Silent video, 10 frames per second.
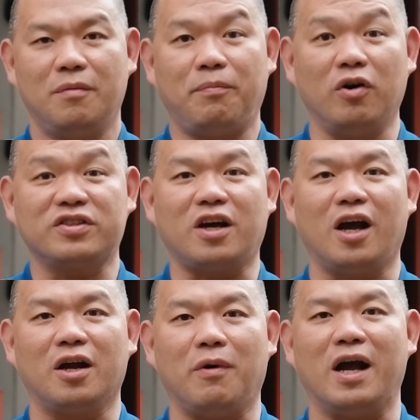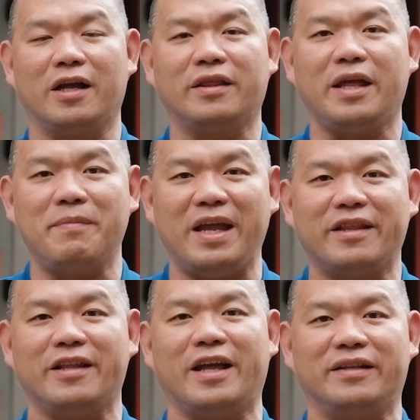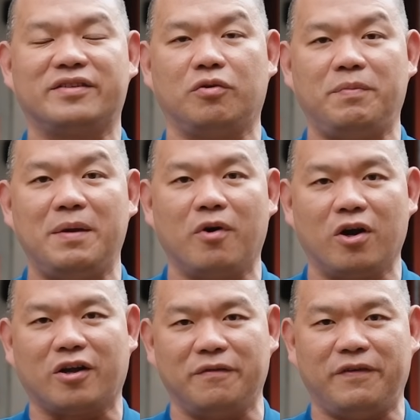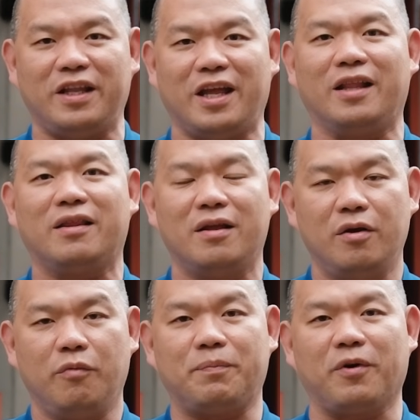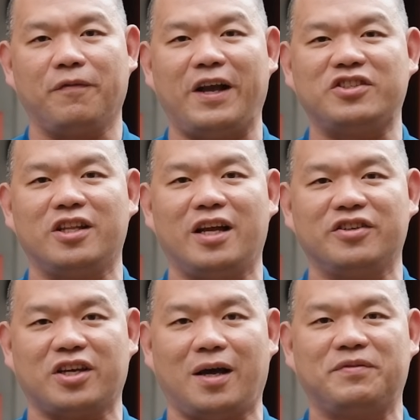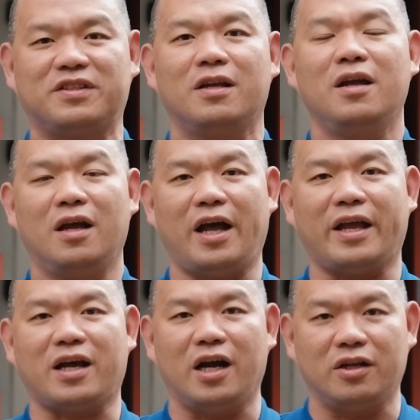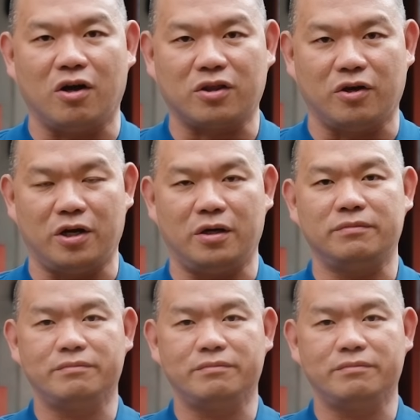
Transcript: Post-car warranty maintenance could be more convenient with professional shops like Car Doctor.